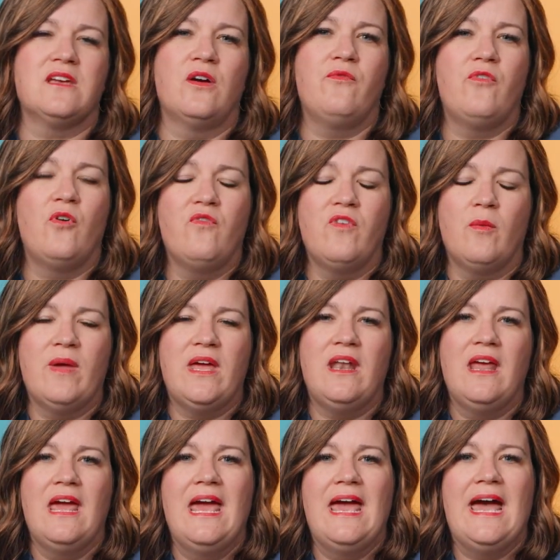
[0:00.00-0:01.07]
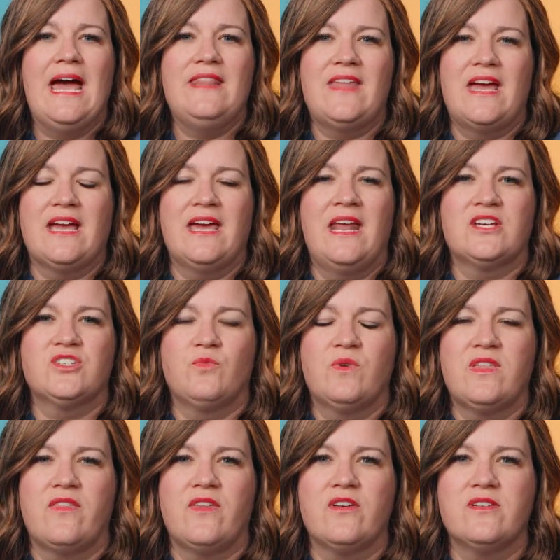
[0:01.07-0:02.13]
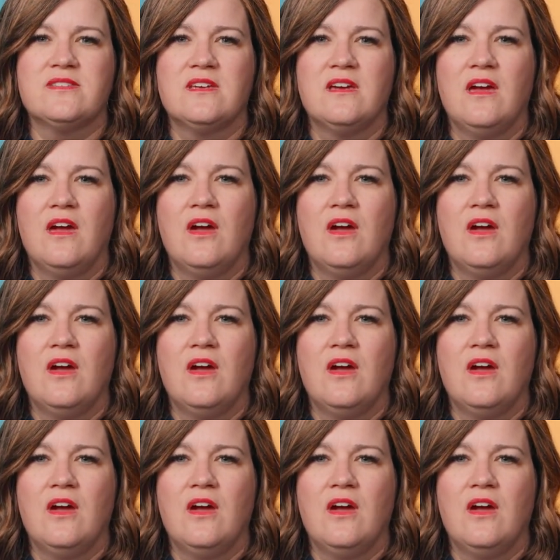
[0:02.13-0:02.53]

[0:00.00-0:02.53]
of fulfillment and that connection with others.